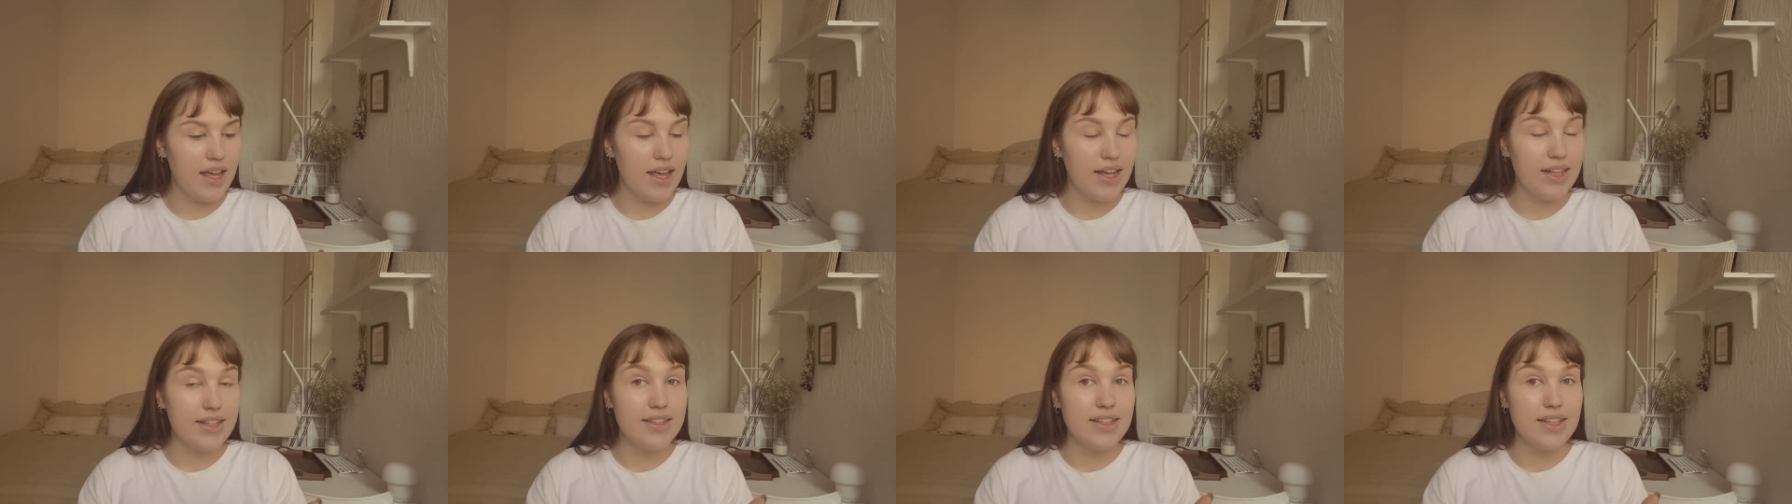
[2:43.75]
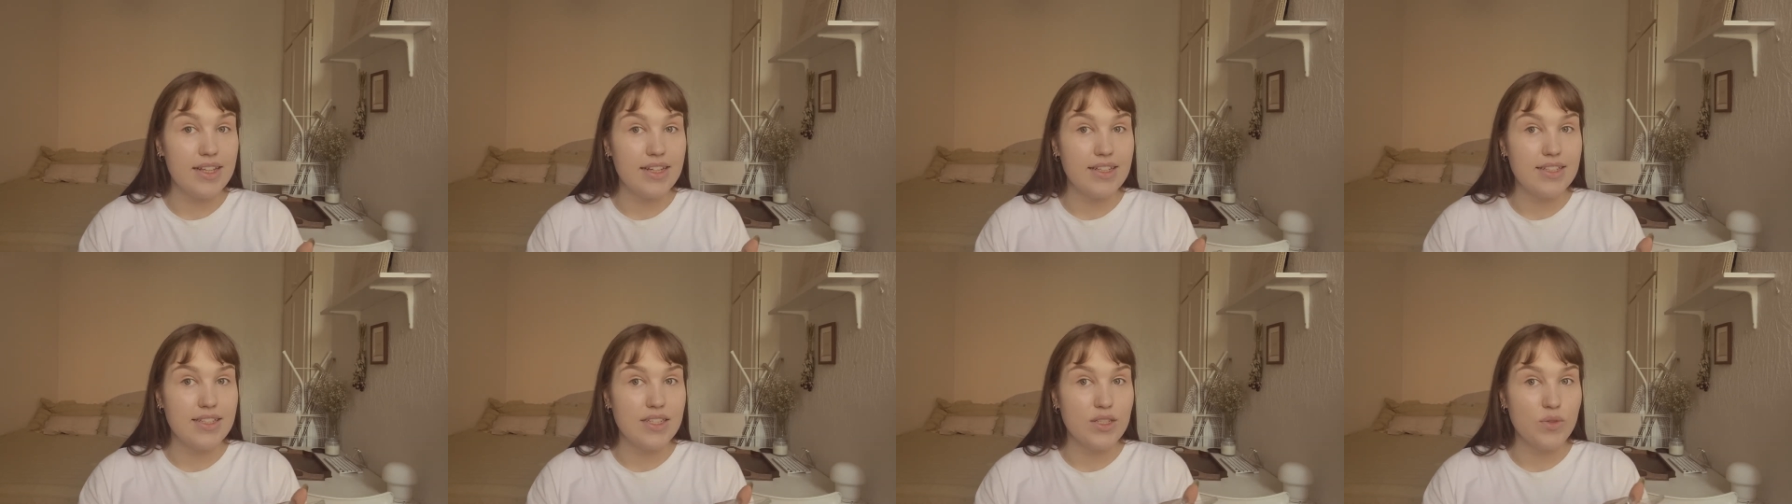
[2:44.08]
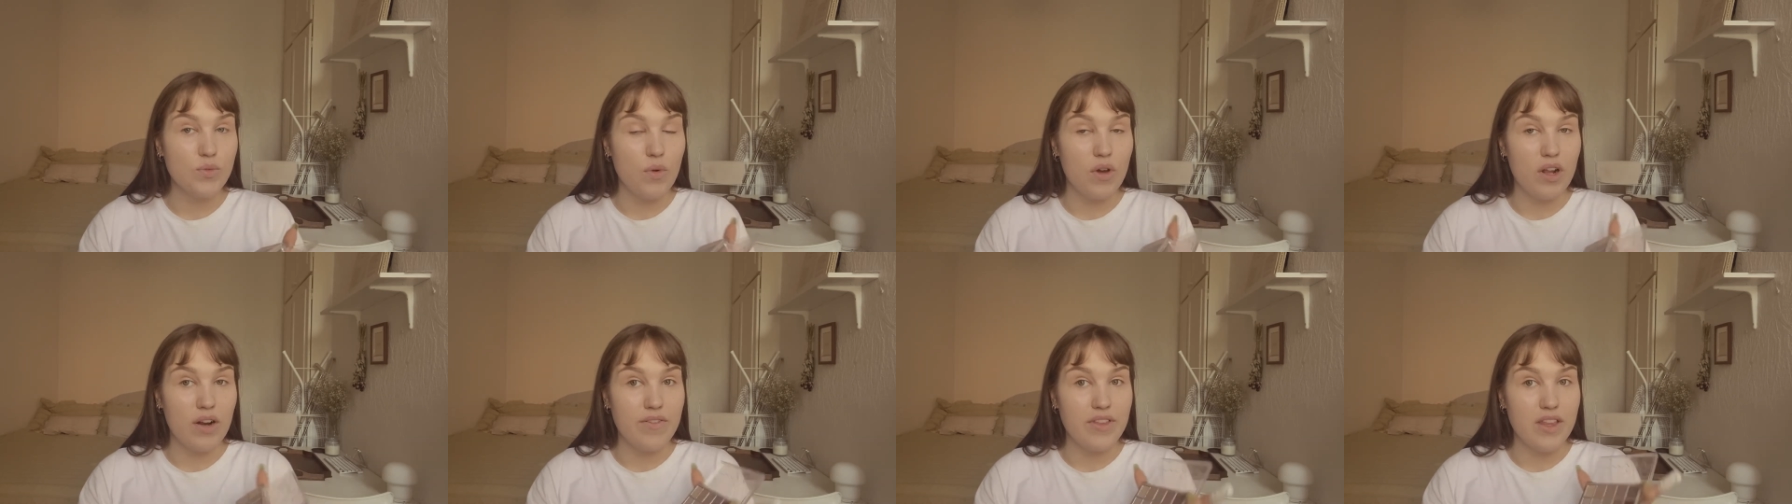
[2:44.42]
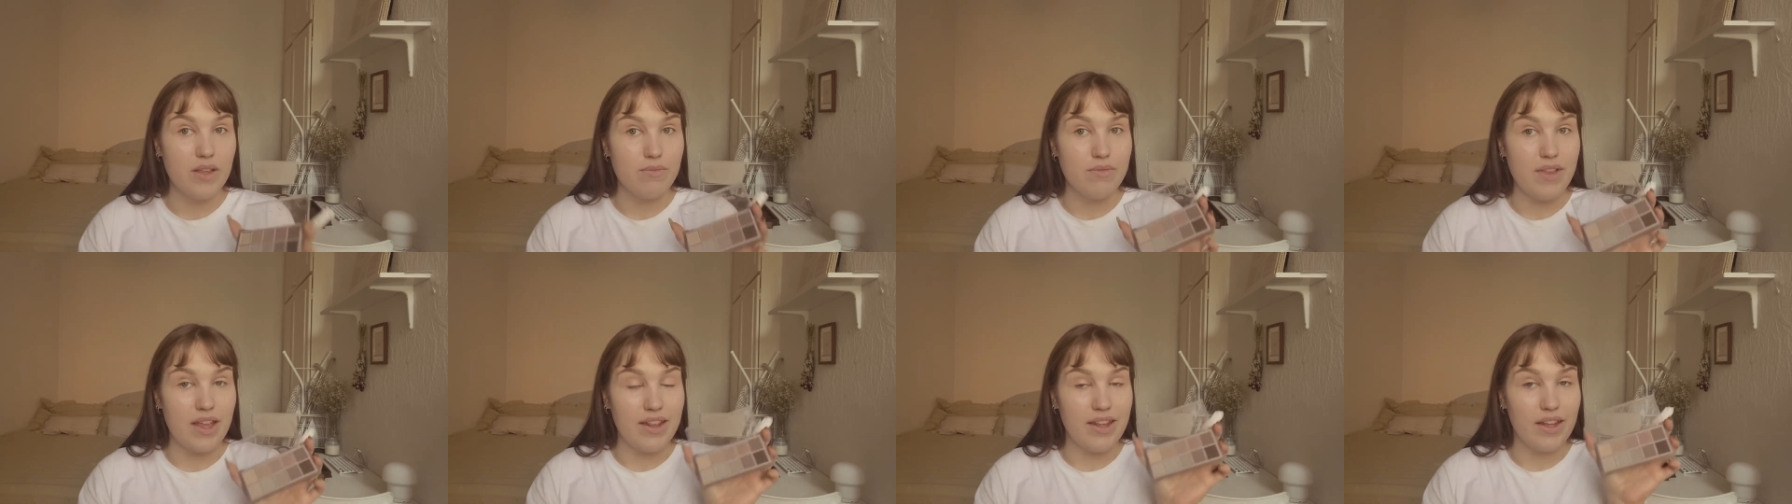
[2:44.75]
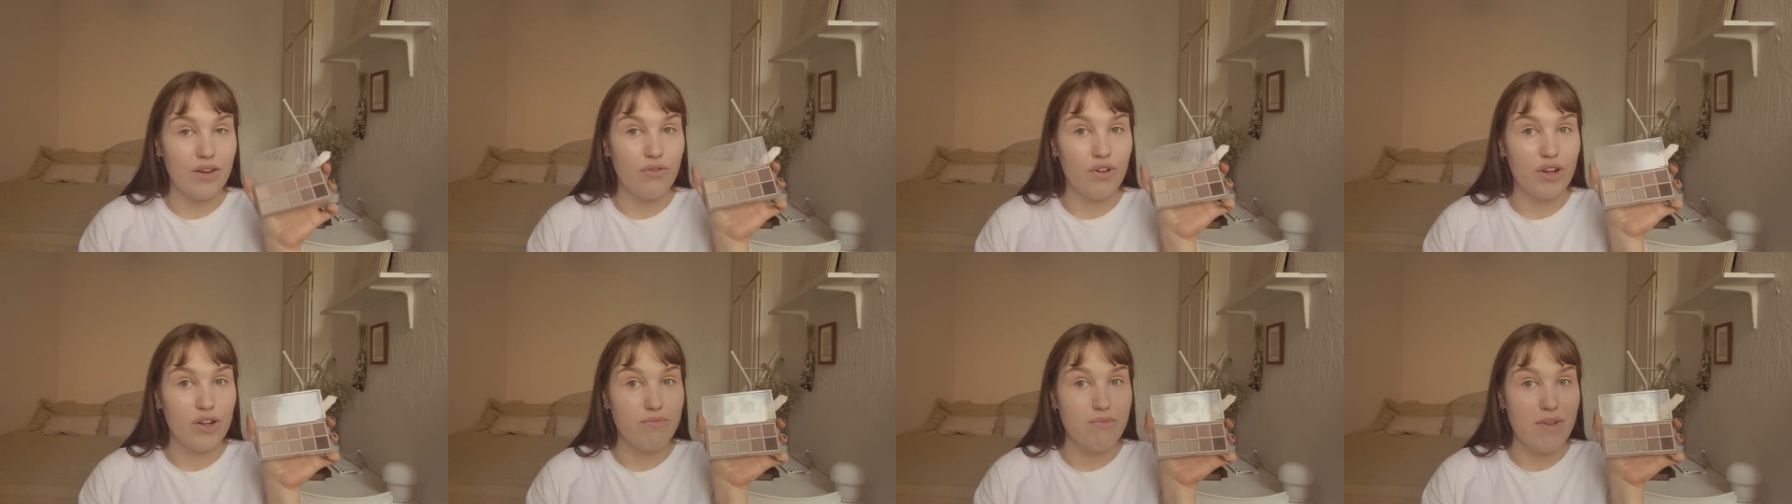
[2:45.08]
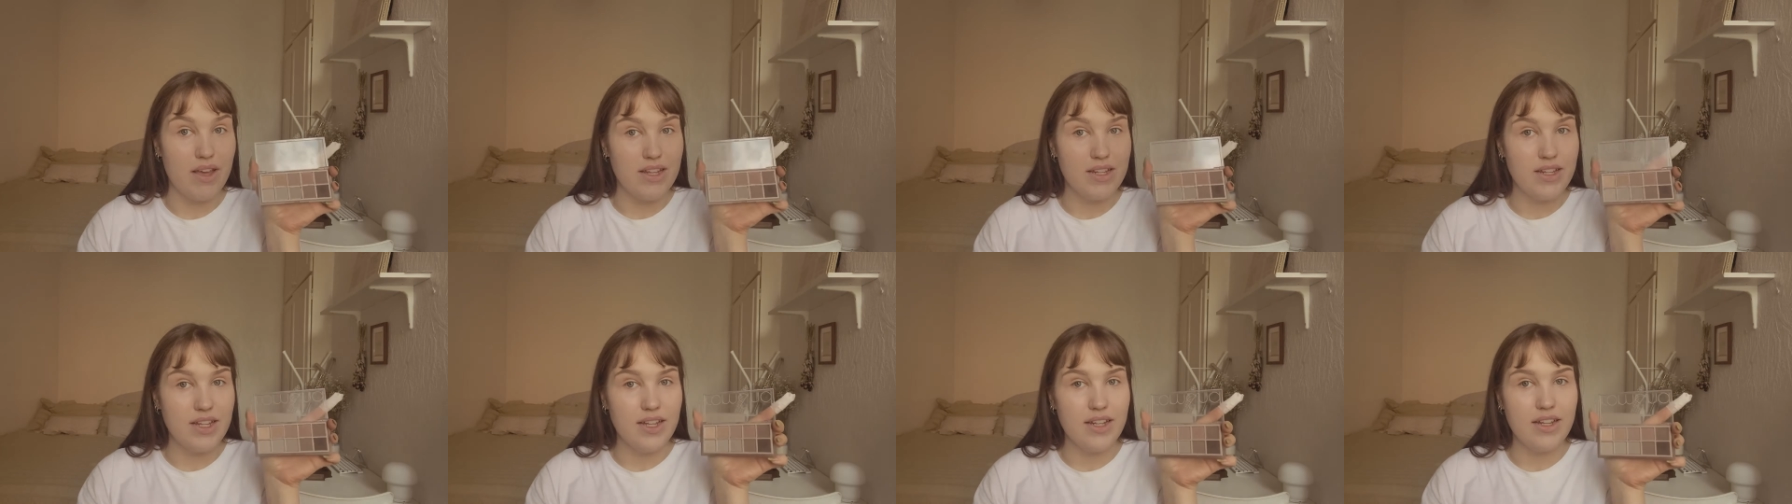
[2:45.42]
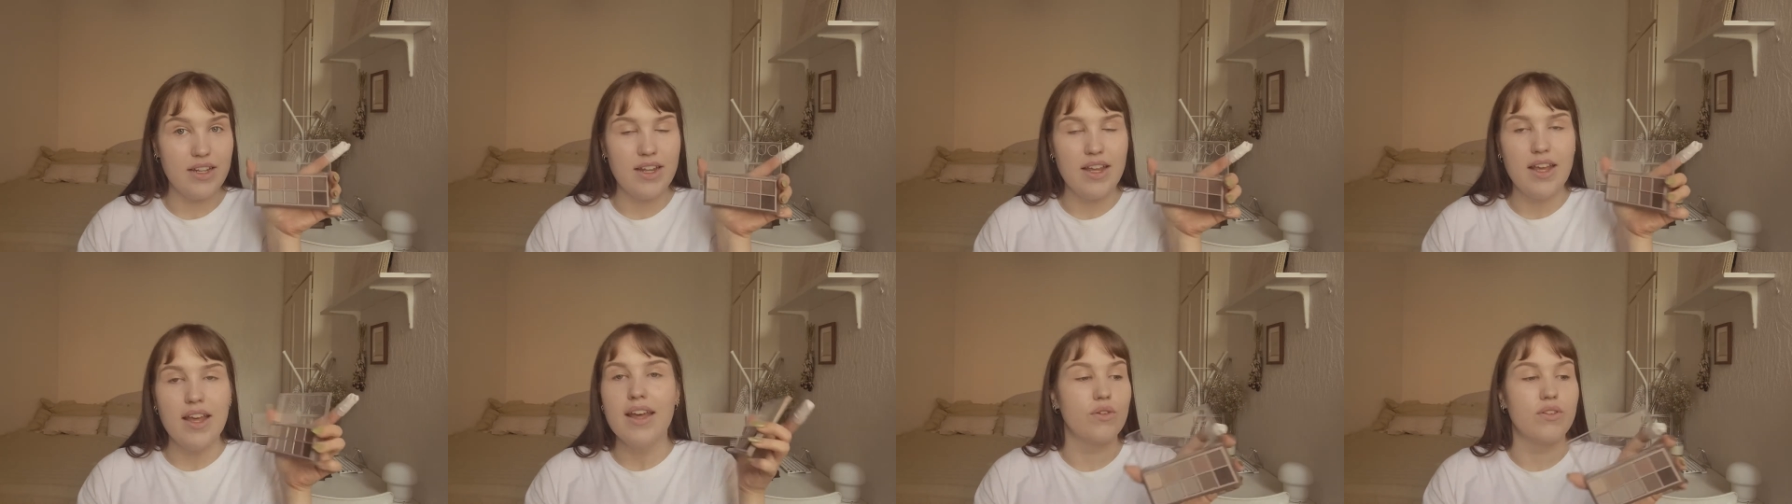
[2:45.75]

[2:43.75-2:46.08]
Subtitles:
And this is one of them that they recommended.